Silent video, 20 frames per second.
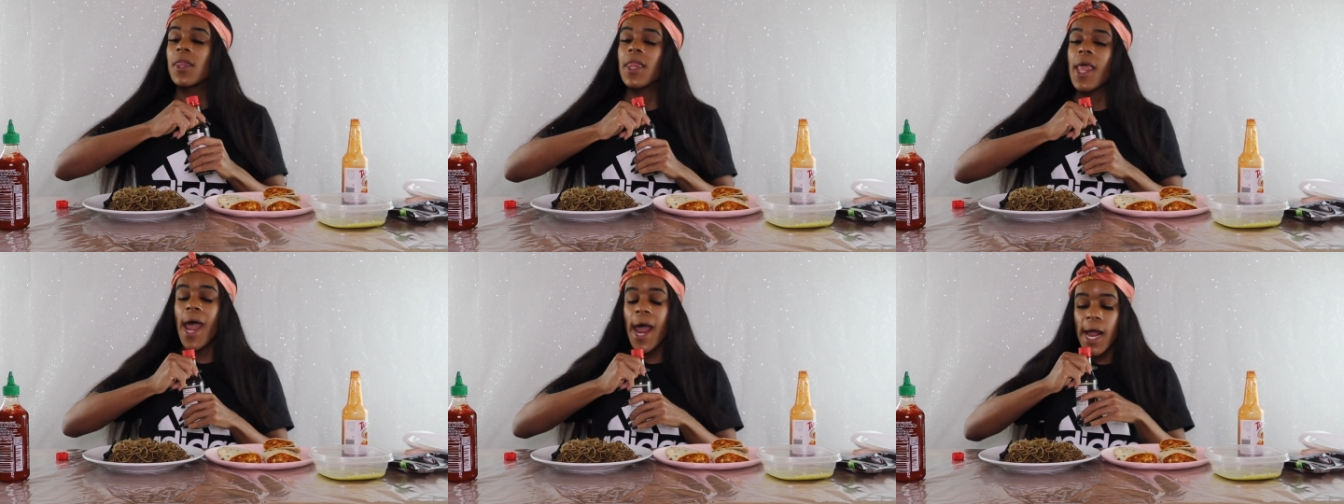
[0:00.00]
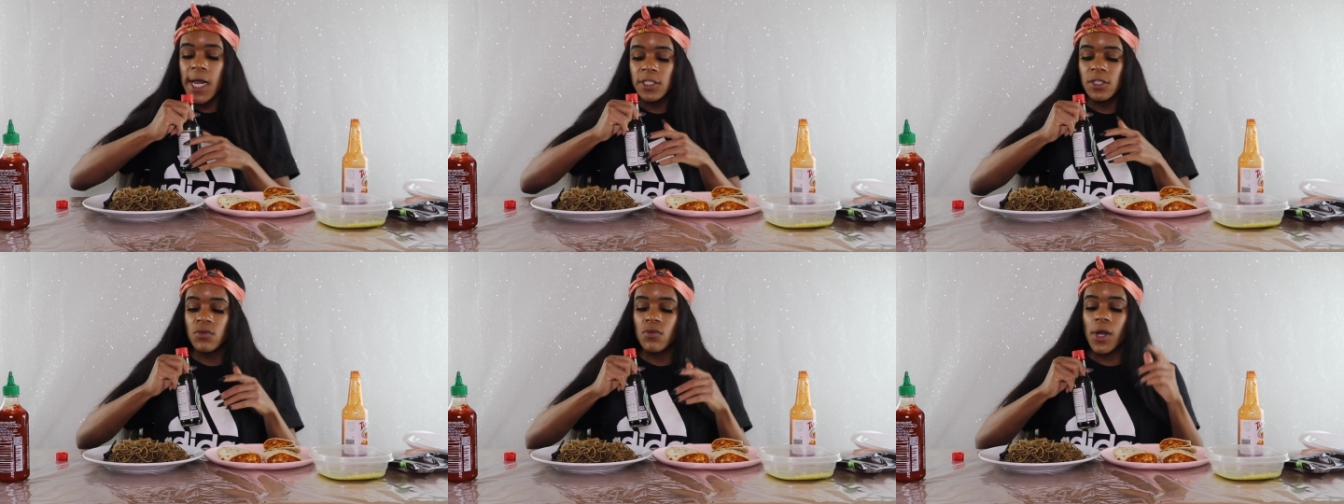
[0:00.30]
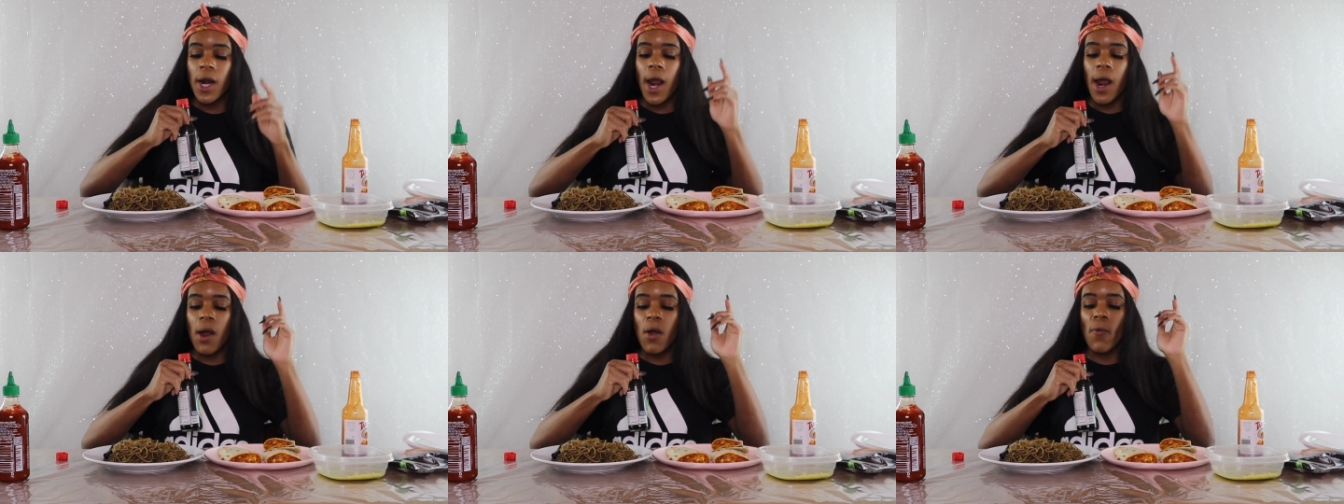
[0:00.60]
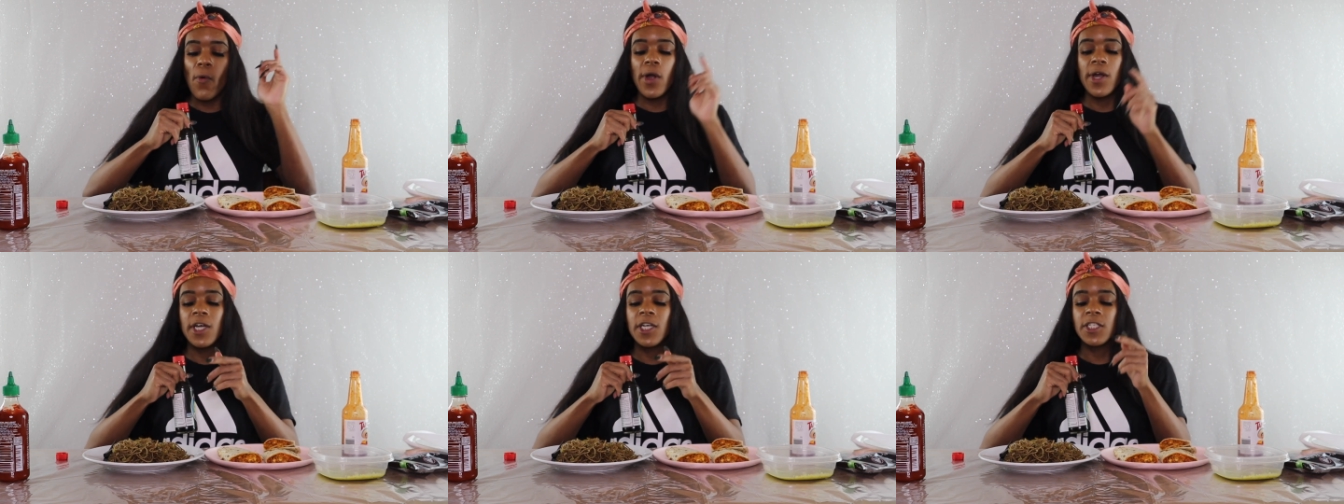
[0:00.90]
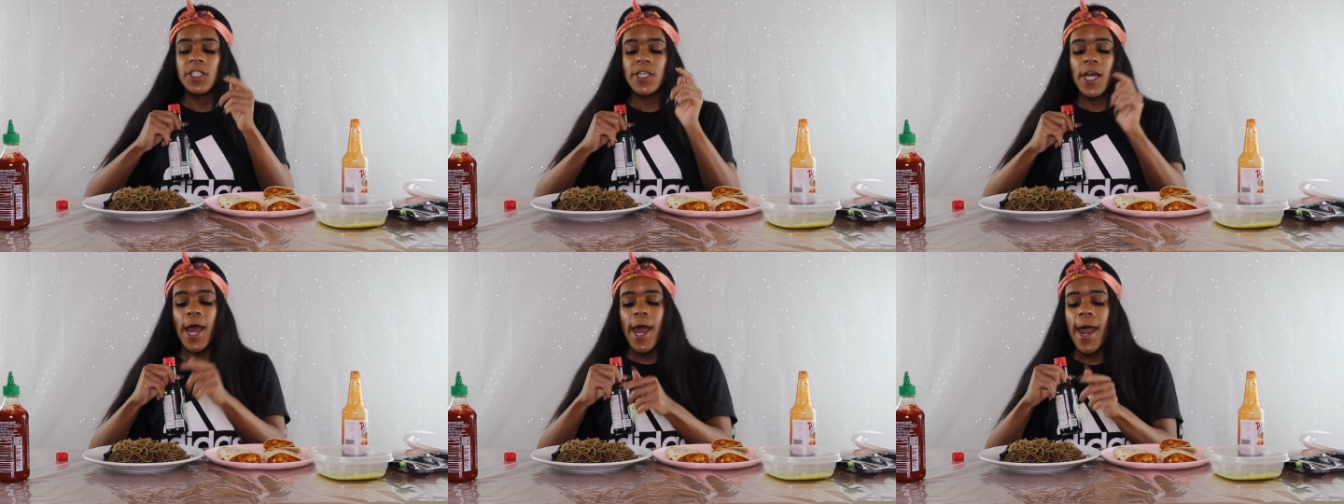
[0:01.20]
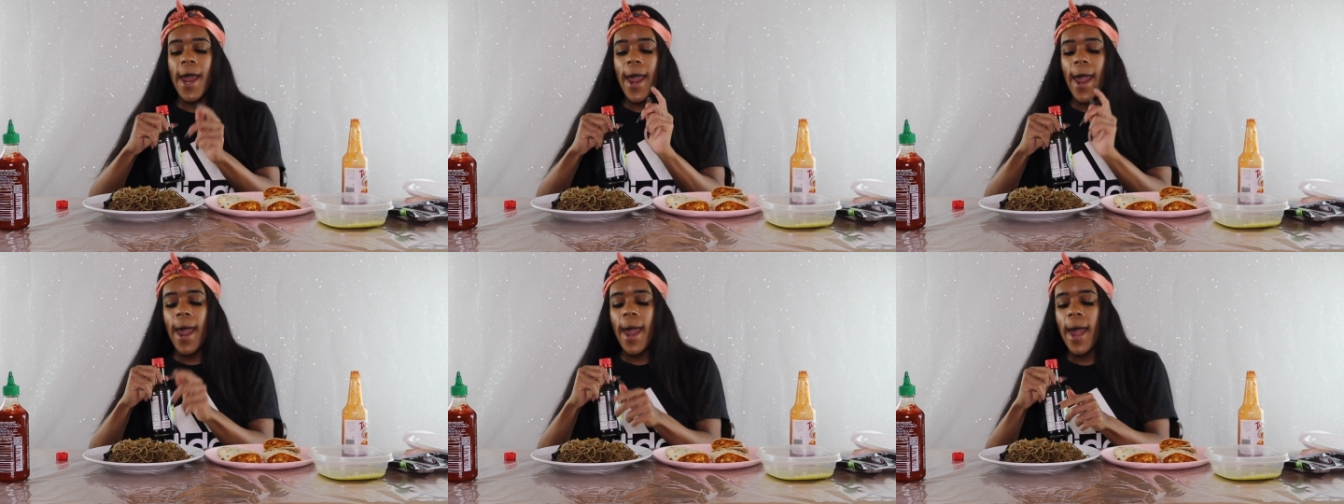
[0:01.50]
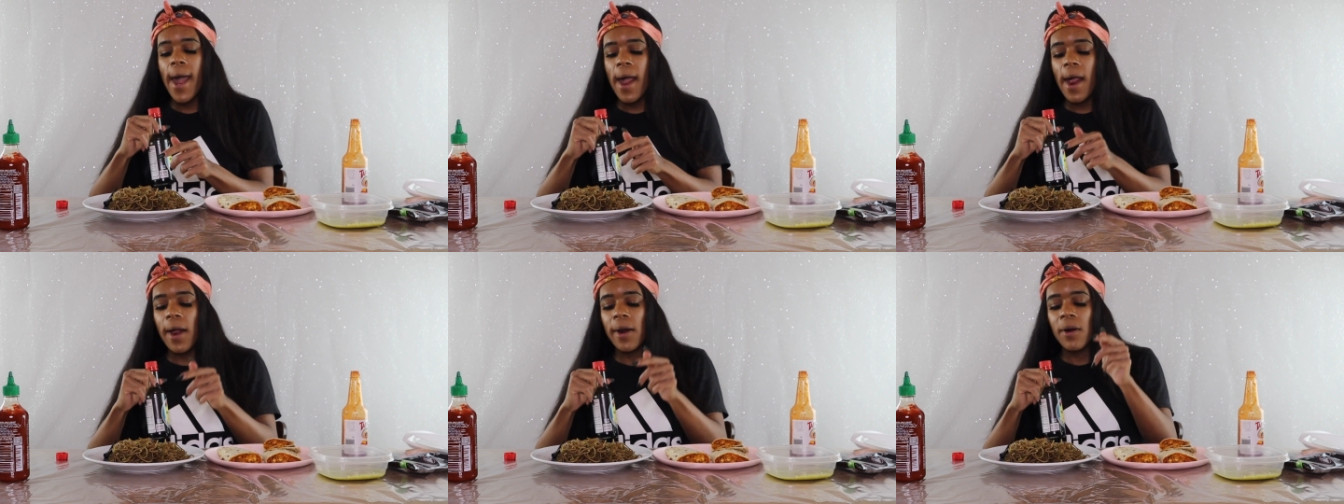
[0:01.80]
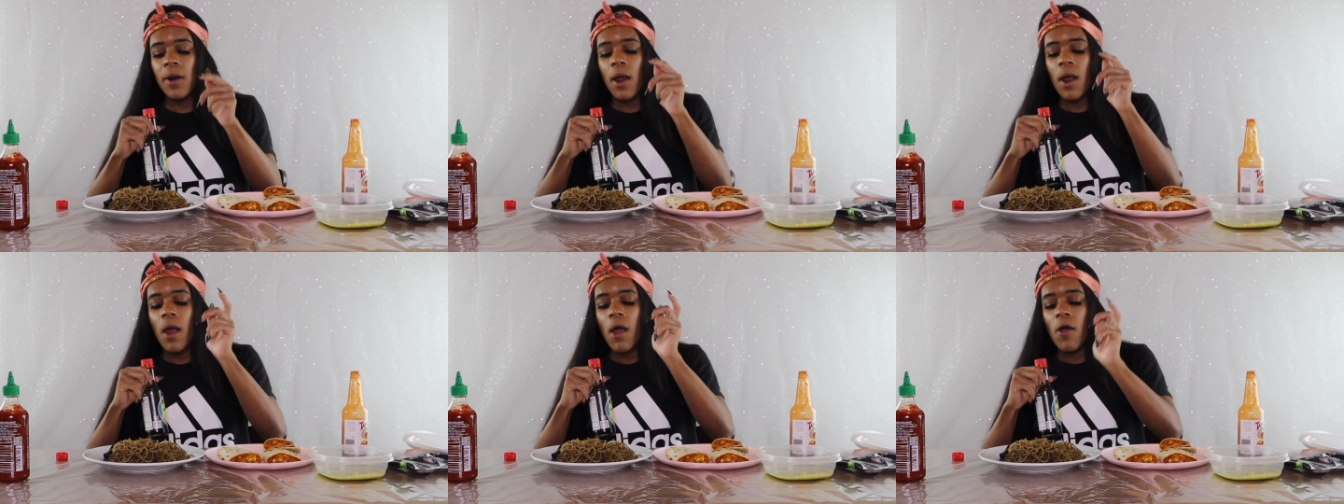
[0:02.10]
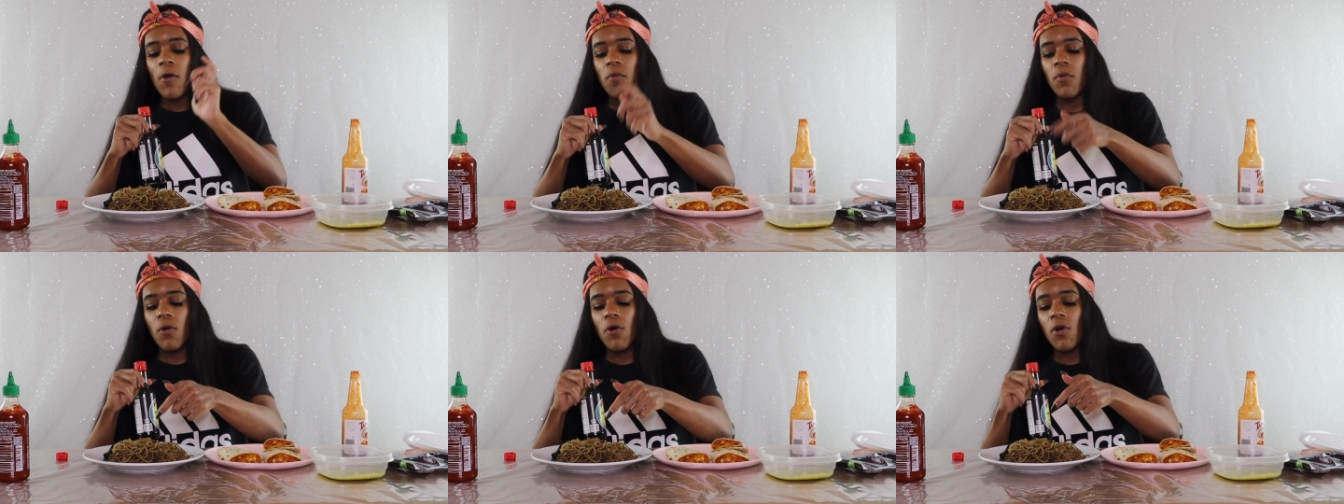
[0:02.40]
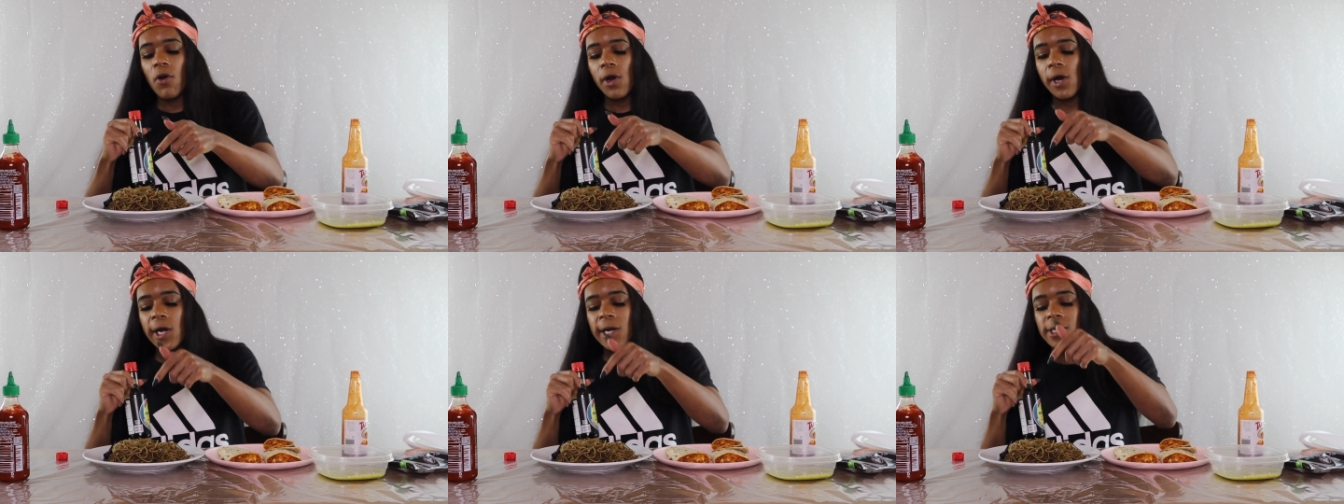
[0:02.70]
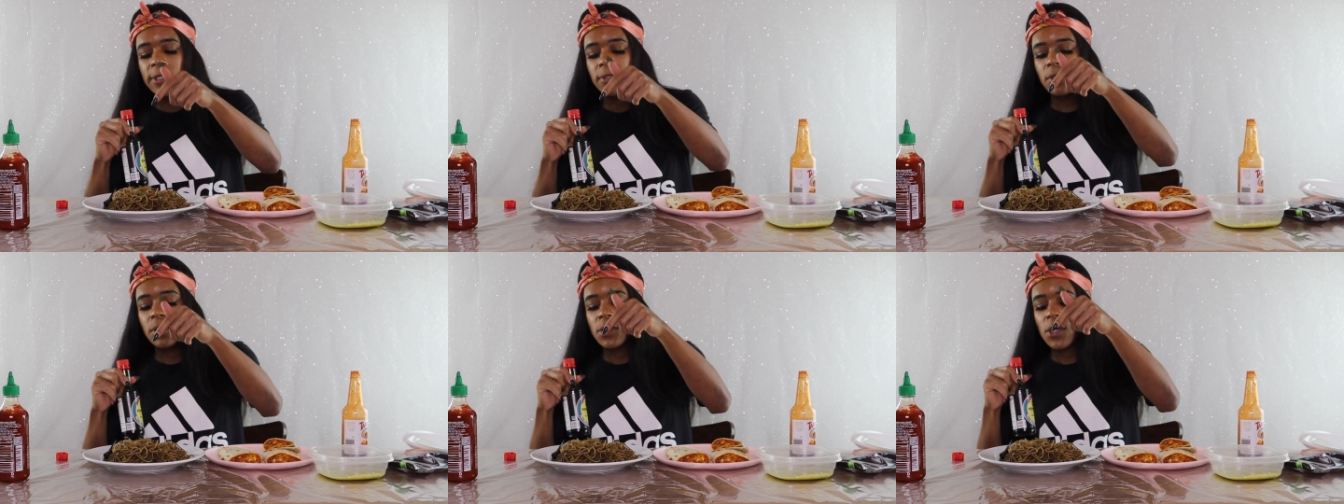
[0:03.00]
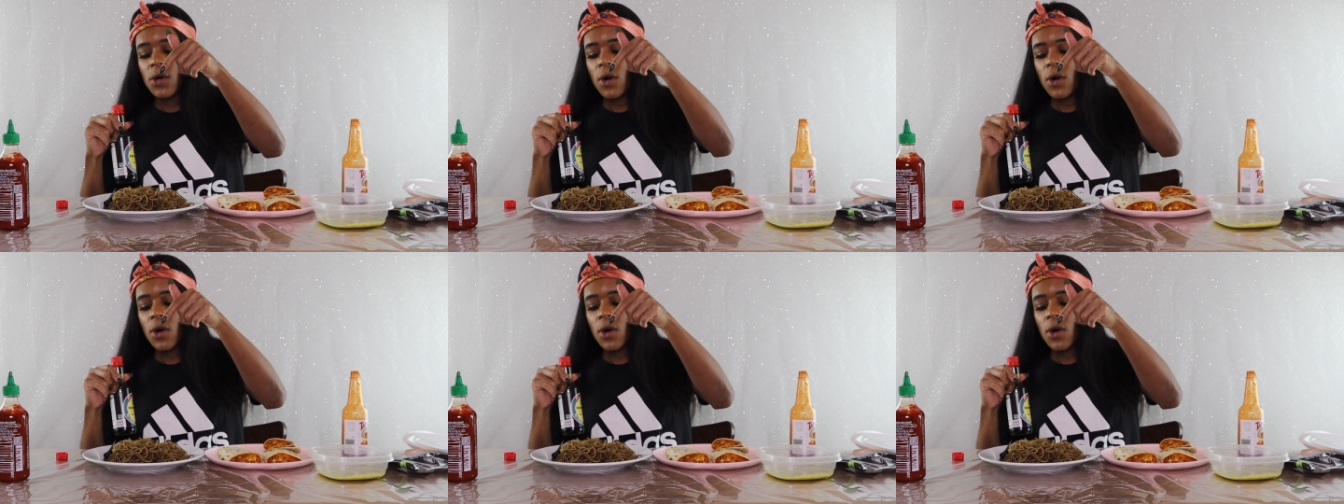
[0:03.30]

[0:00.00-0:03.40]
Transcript: that's what I wish I had for